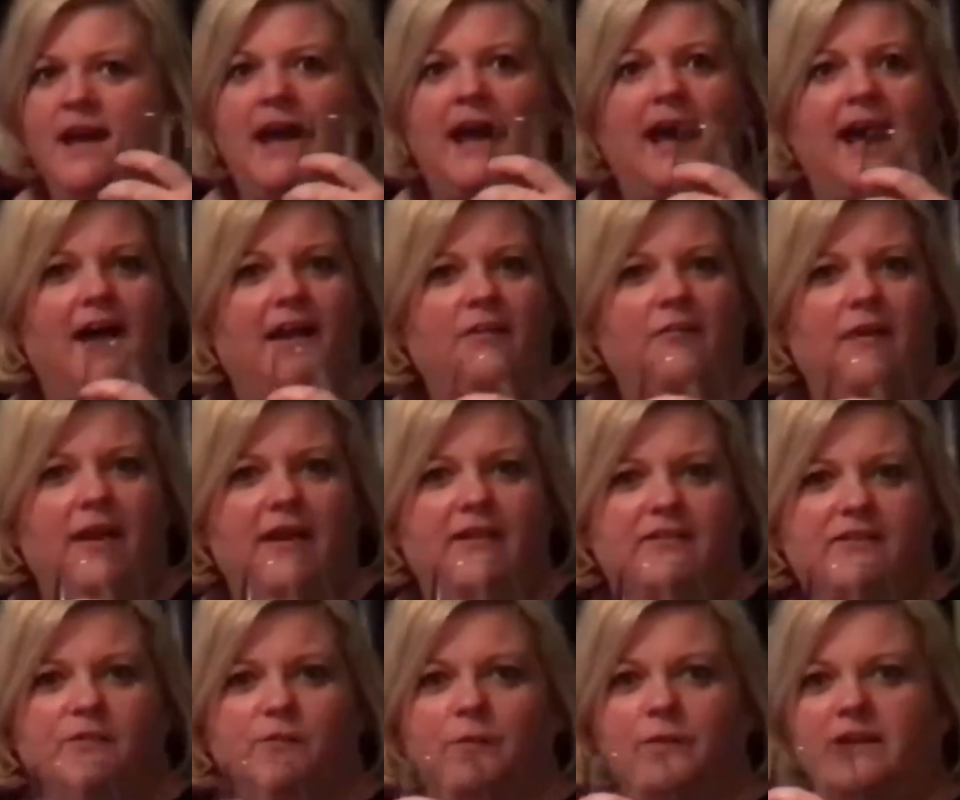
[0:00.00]
How do I
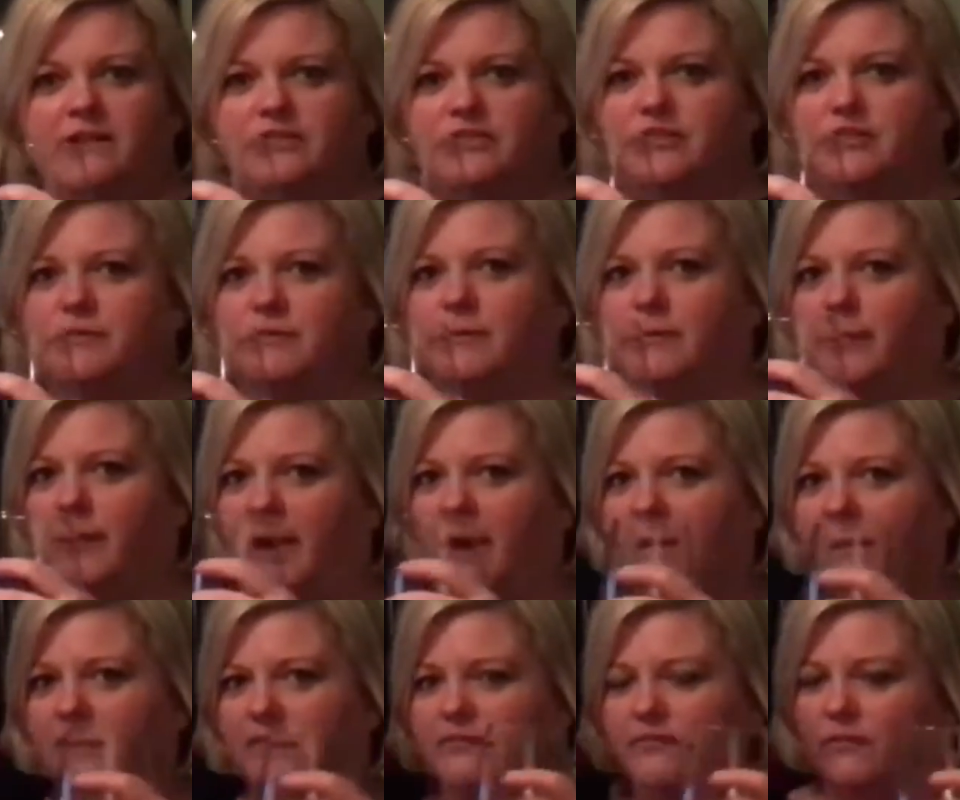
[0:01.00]
switch to a
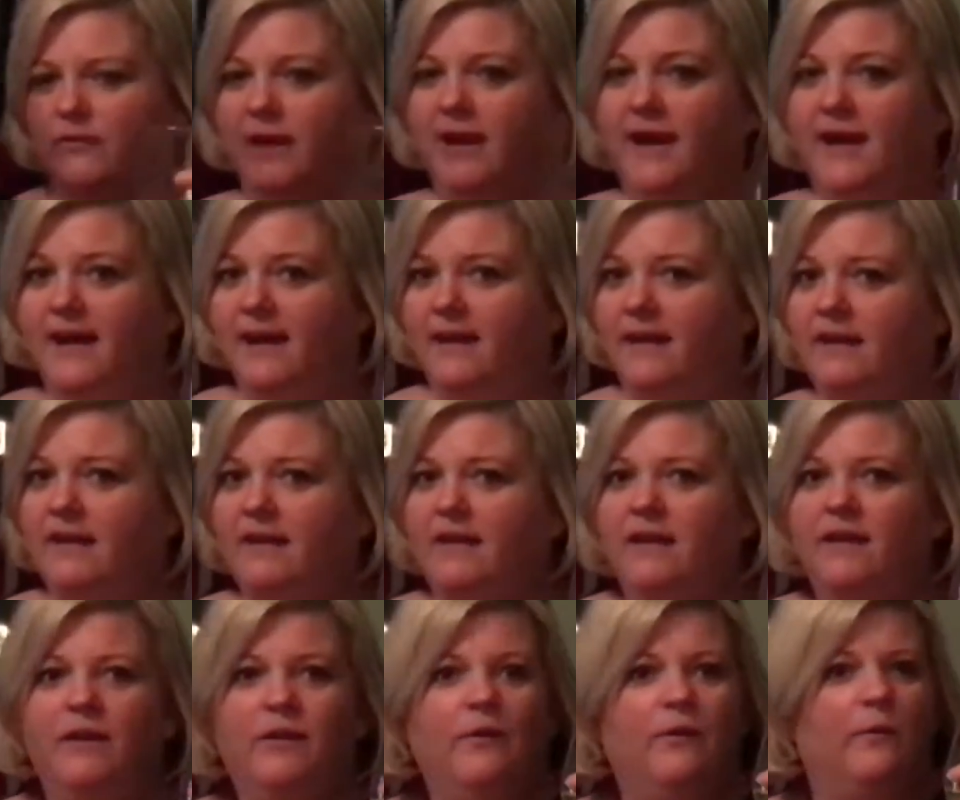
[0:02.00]
bottle of red?
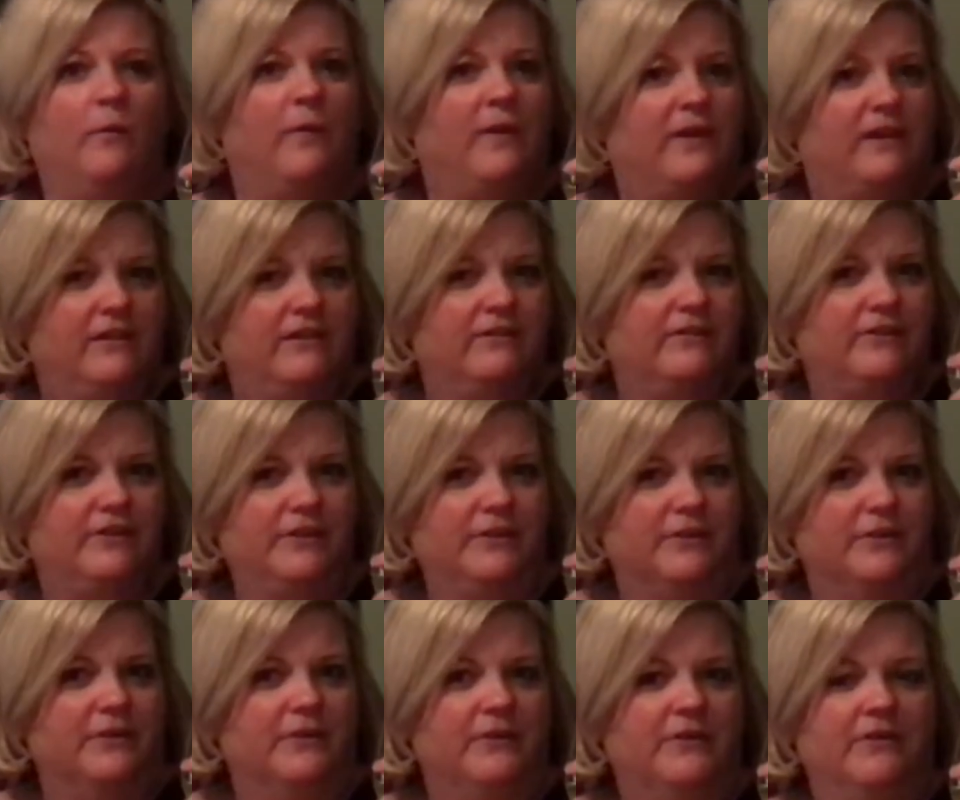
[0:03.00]
What do you do?